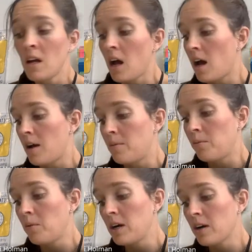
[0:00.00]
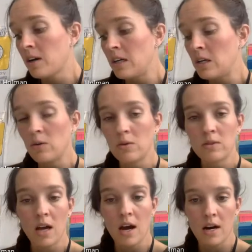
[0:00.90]
um, we are going to use
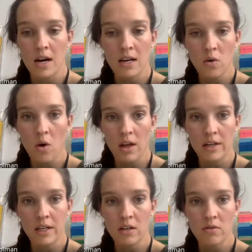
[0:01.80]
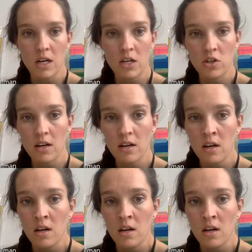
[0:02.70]
our inequality notation.